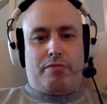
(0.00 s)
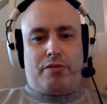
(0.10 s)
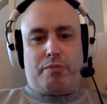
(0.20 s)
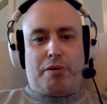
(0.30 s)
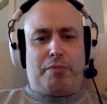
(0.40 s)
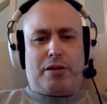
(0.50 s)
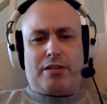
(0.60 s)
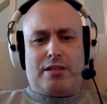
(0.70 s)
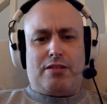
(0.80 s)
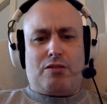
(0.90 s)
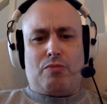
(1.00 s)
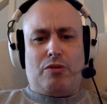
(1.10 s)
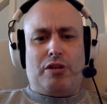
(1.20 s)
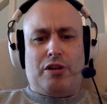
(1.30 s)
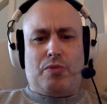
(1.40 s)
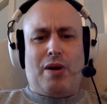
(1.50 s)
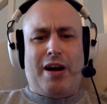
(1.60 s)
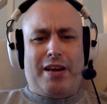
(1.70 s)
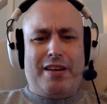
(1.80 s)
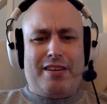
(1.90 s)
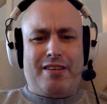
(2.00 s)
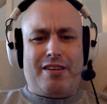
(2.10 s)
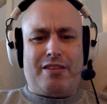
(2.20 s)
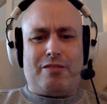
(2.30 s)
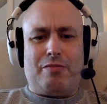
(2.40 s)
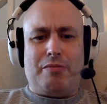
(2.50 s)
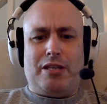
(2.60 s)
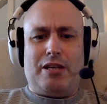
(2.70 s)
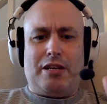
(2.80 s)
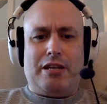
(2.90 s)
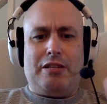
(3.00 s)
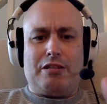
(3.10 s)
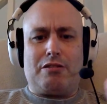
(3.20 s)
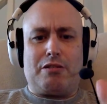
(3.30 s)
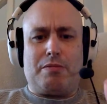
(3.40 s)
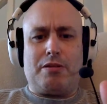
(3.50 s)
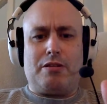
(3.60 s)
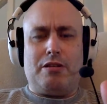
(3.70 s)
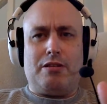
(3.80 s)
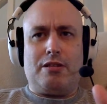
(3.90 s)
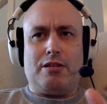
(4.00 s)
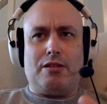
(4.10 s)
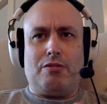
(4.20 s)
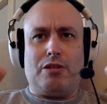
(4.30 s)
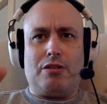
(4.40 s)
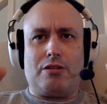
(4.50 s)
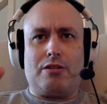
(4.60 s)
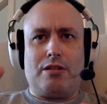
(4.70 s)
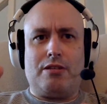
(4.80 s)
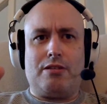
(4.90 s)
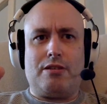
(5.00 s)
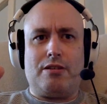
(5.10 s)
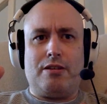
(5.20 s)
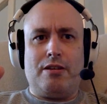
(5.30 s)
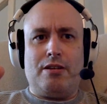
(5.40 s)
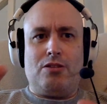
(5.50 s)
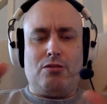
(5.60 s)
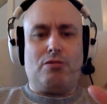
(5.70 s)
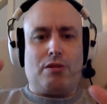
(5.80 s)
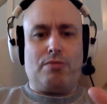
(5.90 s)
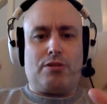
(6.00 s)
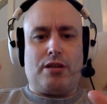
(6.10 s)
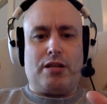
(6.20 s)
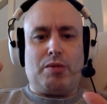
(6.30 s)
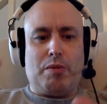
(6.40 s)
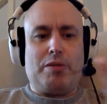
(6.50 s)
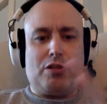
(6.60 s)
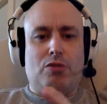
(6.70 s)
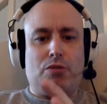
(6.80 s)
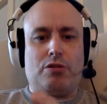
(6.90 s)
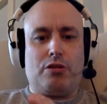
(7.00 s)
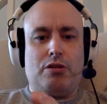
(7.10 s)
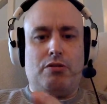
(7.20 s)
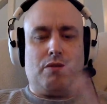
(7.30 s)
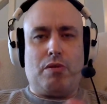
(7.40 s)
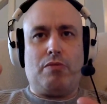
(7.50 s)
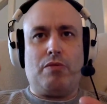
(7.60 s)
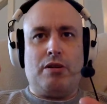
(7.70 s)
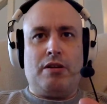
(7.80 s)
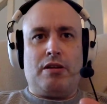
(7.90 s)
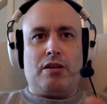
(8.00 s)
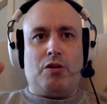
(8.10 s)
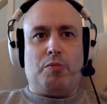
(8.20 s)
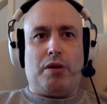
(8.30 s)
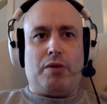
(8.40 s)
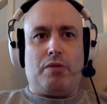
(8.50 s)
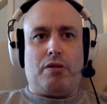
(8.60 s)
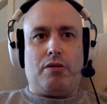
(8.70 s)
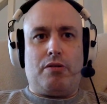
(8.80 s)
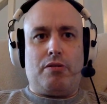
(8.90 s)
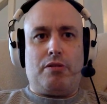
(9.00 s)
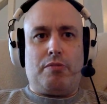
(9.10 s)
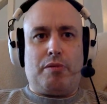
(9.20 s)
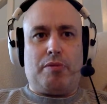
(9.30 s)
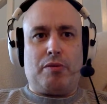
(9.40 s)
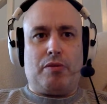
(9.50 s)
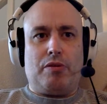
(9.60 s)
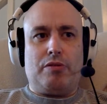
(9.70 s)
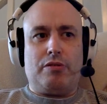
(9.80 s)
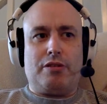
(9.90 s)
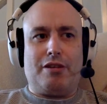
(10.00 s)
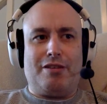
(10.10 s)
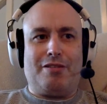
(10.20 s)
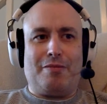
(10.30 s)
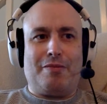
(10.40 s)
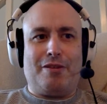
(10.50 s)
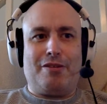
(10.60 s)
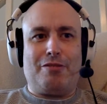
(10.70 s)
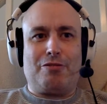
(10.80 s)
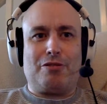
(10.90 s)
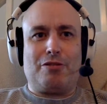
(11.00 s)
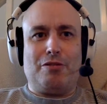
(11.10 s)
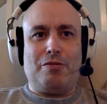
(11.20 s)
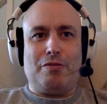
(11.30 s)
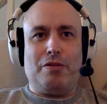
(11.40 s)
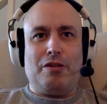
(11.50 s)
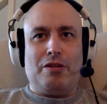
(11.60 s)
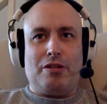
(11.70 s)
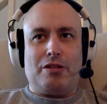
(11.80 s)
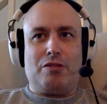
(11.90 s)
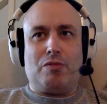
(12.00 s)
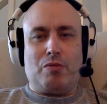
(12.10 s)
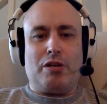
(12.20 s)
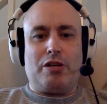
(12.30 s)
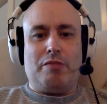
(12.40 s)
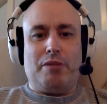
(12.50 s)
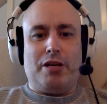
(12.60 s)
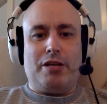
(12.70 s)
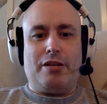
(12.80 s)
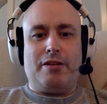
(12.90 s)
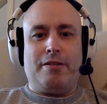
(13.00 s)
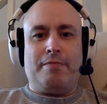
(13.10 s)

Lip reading: the public tend to want in a way, and I don't mean that in any disrespect to Nintendo. They just tend to do their own thing. They won't be told what to do. They won't go by what the public want, as it were. They'll just do, this is what we're going to make.